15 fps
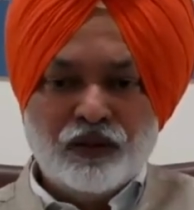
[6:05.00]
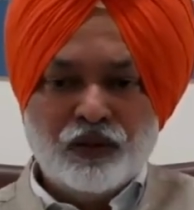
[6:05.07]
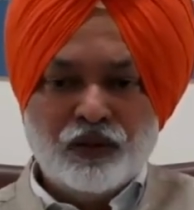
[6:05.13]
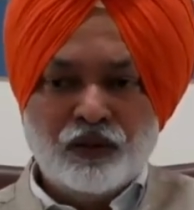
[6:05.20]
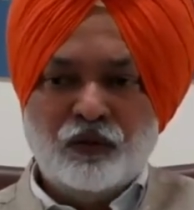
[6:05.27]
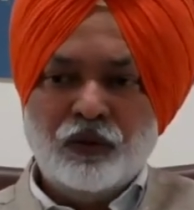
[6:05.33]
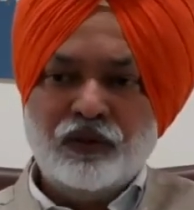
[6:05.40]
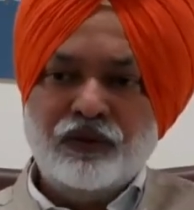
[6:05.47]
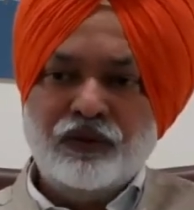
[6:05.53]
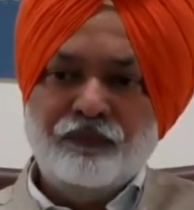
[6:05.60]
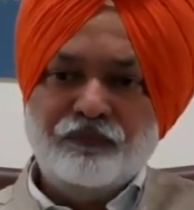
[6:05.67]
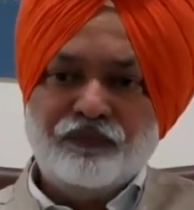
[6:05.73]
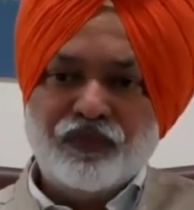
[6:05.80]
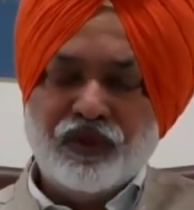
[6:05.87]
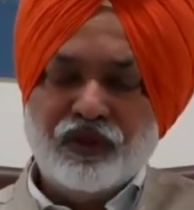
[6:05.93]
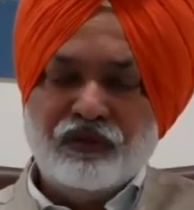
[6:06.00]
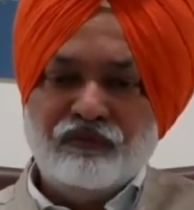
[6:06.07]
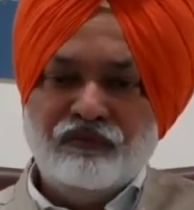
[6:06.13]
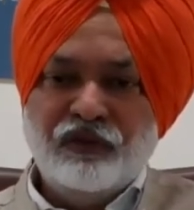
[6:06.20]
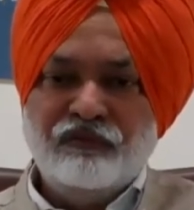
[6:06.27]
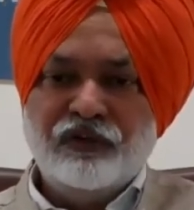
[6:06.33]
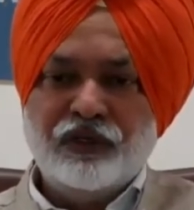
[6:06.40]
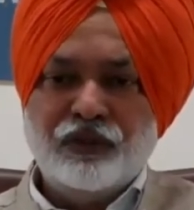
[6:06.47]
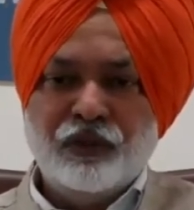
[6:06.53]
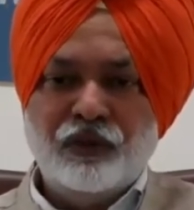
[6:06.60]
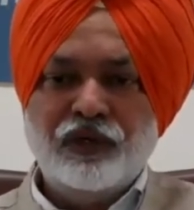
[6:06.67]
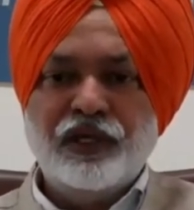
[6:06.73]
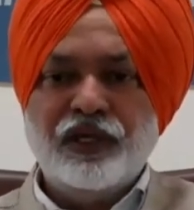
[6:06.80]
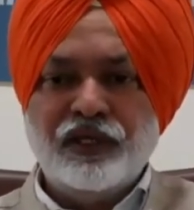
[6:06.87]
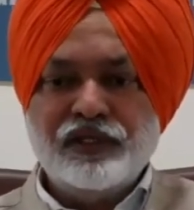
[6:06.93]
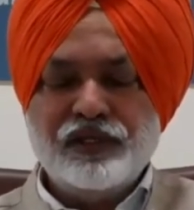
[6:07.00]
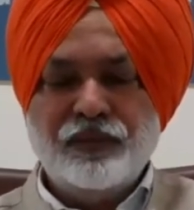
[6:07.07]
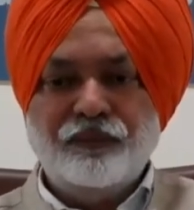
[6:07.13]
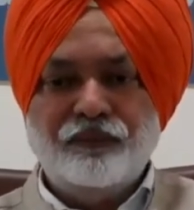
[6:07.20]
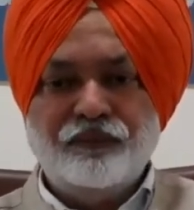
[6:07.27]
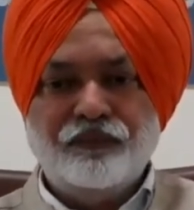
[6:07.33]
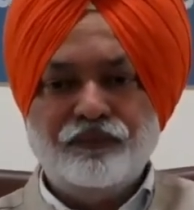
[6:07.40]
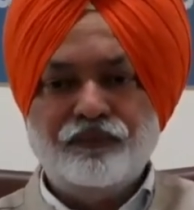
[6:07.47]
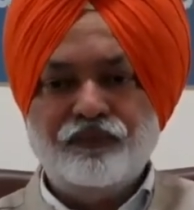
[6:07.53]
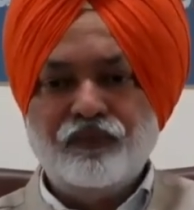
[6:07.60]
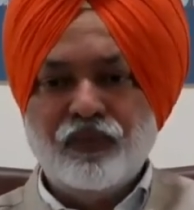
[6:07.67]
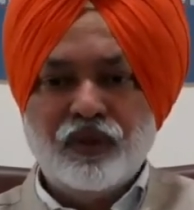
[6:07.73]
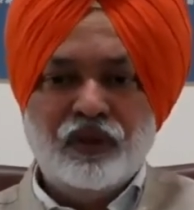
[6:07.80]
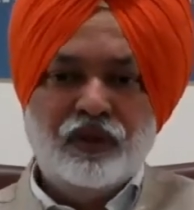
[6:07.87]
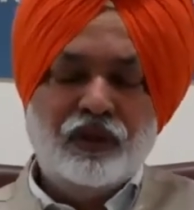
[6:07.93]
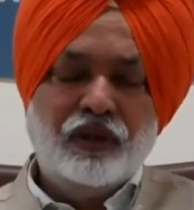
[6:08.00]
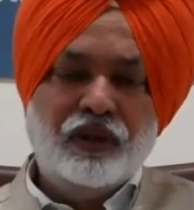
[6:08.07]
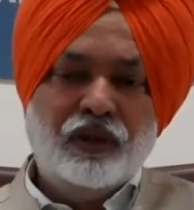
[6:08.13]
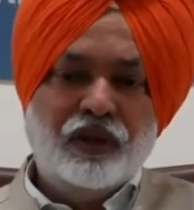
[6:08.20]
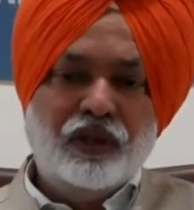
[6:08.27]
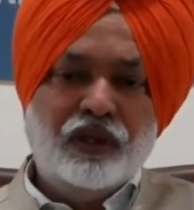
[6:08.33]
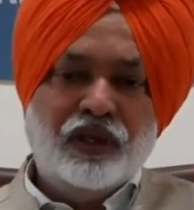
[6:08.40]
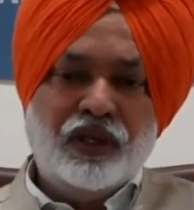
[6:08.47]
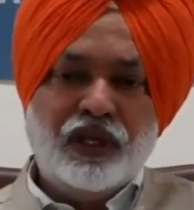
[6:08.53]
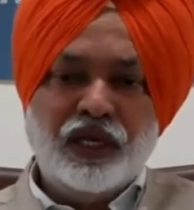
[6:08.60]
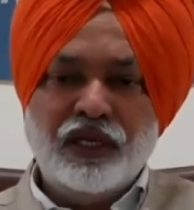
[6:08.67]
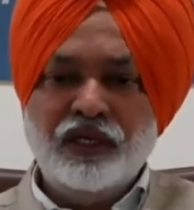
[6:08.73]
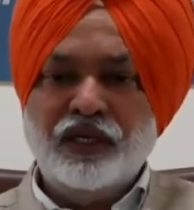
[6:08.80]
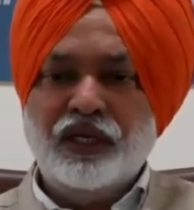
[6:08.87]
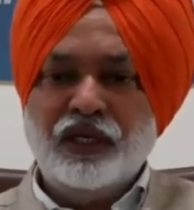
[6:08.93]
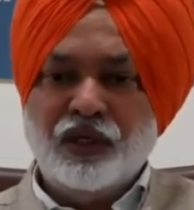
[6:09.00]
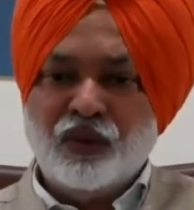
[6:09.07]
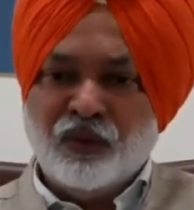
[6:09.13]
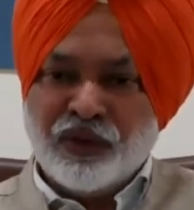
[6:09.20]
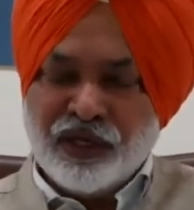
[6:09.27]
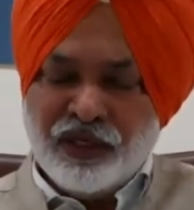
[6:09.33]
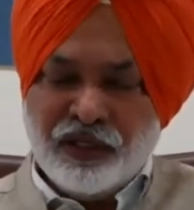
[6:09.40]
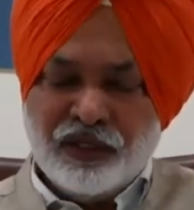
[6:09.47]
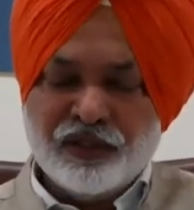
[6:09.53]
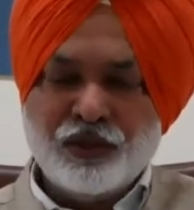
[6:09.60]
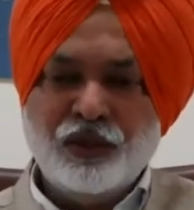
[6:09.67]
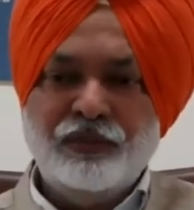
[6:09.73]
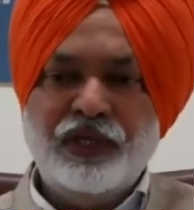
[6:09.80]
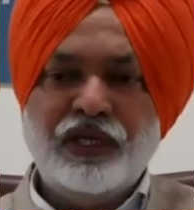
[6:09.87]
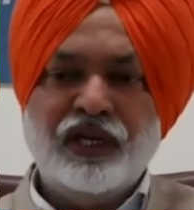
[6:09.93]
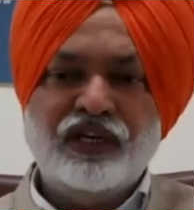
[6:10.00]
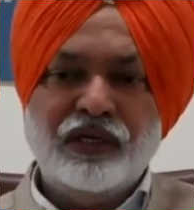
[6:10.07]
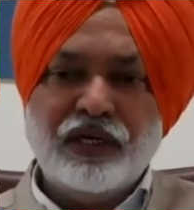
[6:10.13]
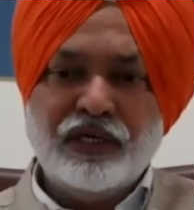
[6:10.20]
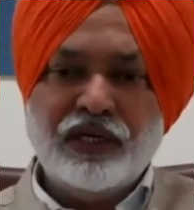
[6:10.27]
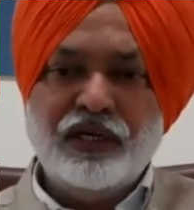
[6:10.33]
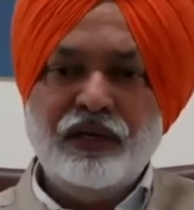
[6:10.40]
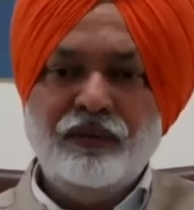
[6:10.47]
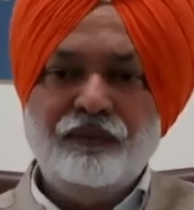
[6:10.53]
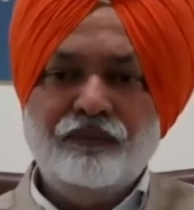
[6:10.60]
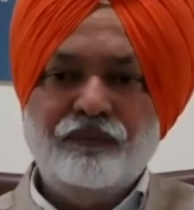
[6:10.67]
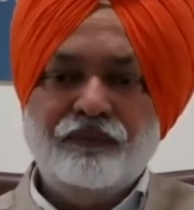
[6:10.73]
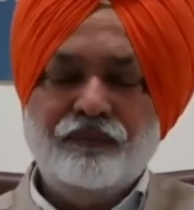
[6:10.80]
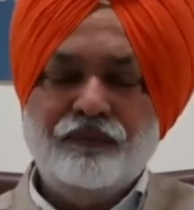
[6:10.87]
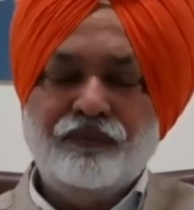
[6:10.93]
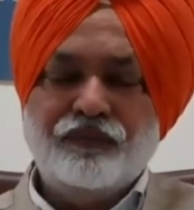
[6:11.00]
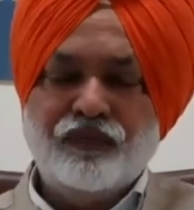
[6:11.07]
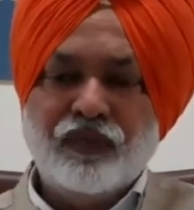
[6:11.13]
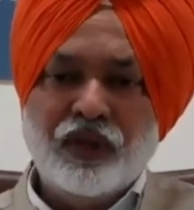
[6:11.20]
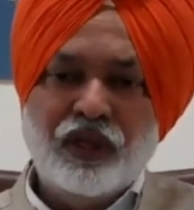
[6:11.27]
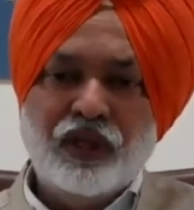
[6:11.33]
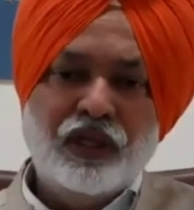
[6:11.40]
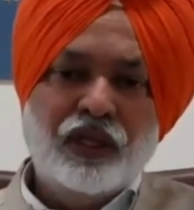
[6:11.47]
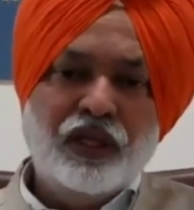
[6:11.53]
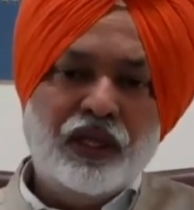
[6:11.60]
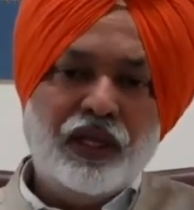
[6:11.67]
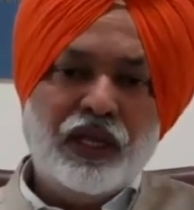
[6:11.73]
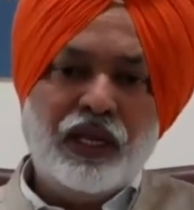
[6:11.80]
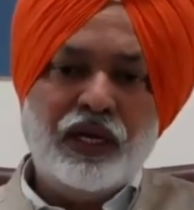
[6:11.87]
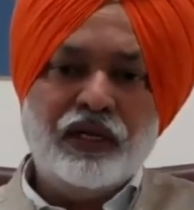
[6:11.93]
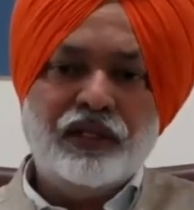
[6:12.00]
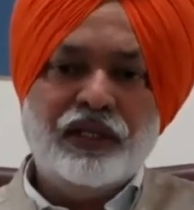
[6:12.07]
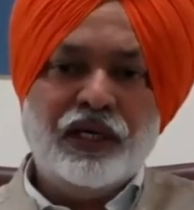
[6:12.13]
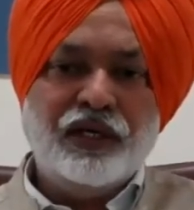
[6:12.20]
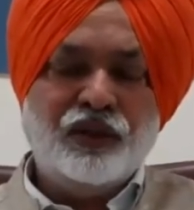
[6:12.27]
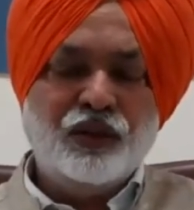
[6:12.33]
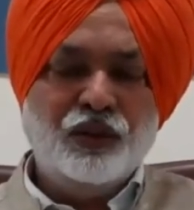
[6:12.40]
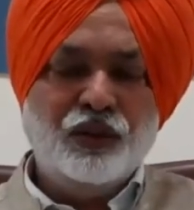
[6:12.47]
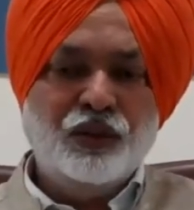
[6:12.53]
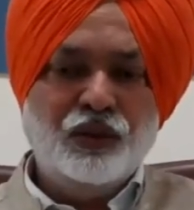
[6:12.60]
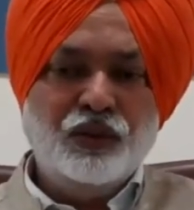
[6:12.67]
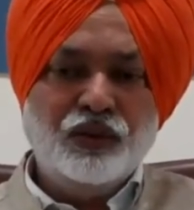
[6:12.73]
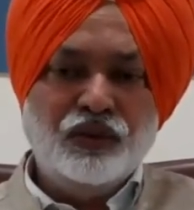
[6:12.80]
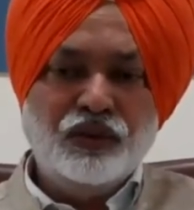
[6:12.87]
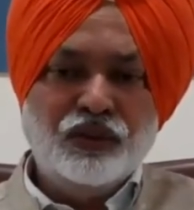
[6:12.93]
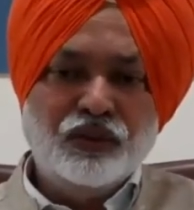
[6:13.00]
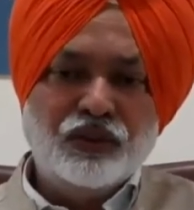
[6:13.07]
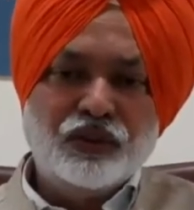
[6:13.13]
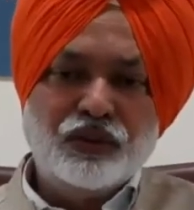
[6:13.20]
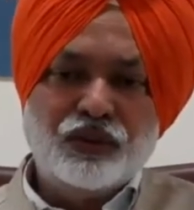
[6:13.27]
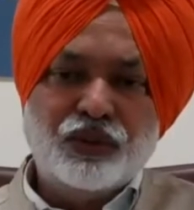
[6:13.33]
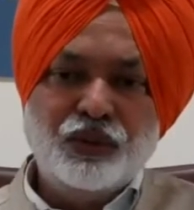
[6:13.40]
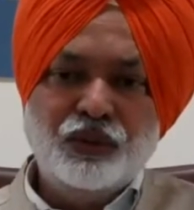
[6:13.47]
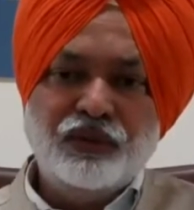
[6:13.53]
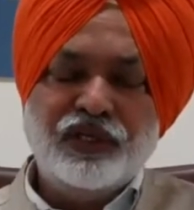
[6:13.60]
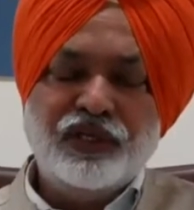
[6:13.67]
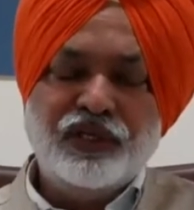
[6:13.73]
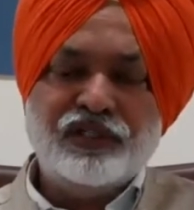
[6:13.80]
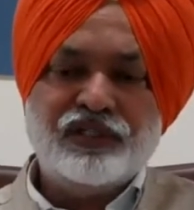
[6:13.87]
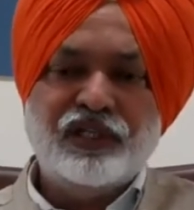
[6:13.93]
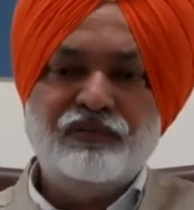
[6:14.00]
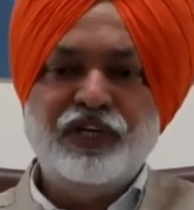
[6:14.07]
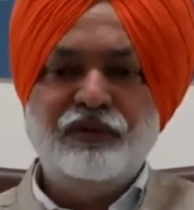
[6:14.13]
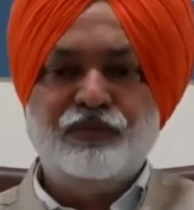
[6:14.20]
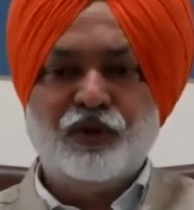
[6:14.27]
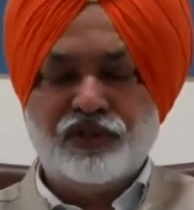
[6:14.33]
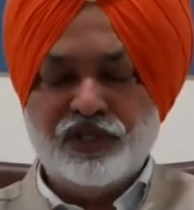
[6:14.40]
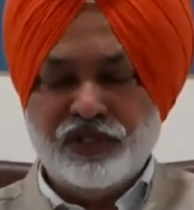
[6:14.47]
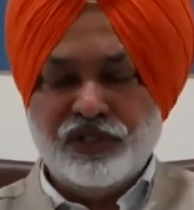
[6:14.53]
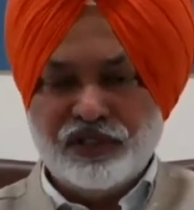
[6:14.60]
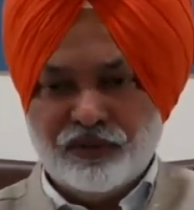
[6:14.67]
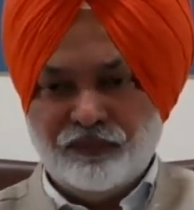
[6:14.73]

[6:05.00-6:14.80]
So what we were told is an inquiry is to be conducted, and that too through a summary procedure.